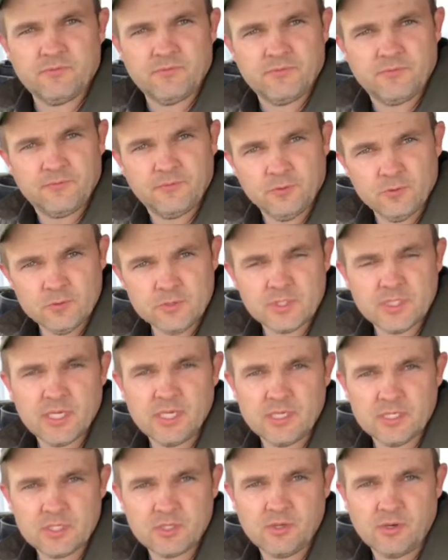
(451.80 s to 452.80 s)
full
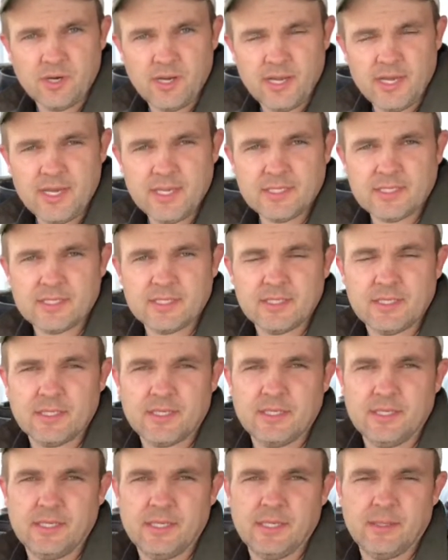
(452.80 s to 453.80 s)
sun is great.
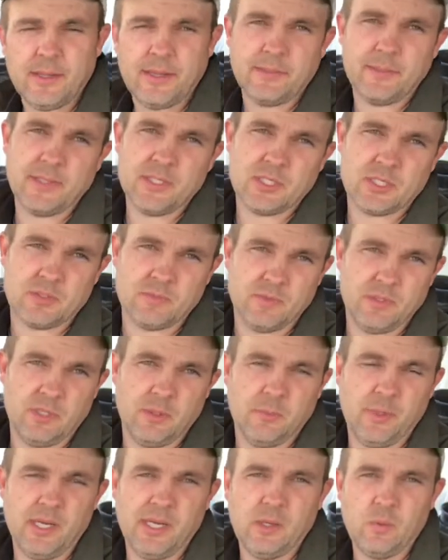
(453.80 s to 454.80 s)
I'm not sure,
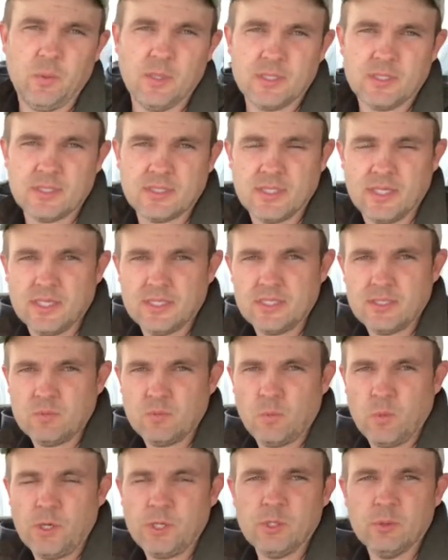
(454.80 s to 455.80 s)
depending what
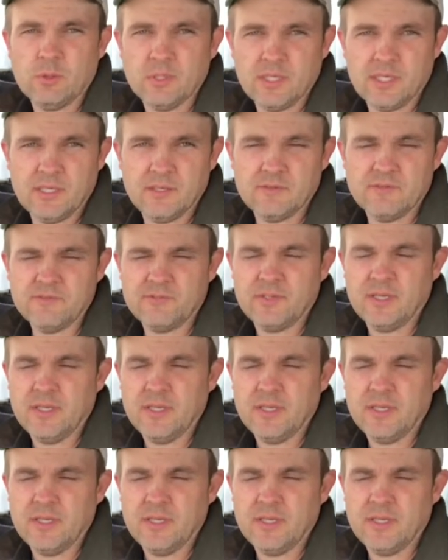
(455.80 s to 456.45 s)
where you live.